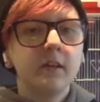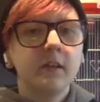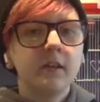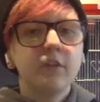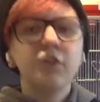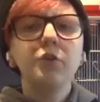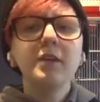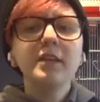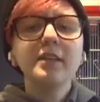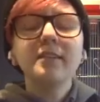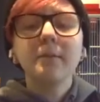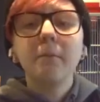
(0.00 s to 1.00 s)
Tune
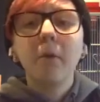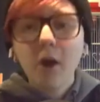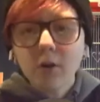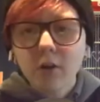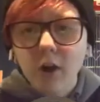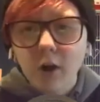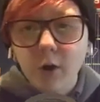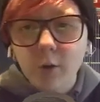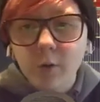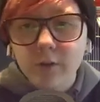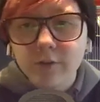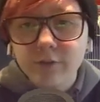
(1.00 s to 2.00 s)
in
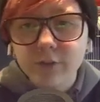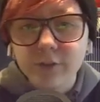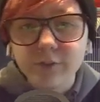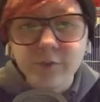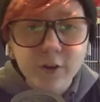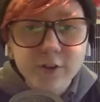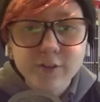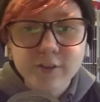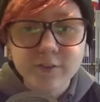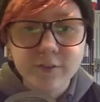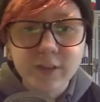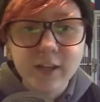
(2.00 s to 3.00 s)
tomorrow for the
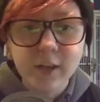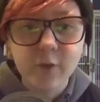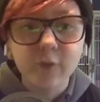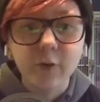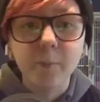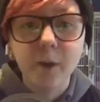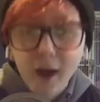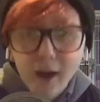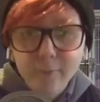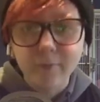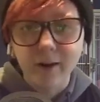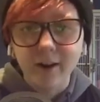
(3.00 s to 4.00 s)
first video for
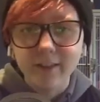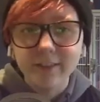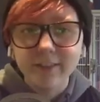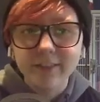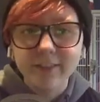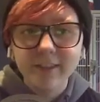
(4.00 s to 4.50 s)
Pop Month.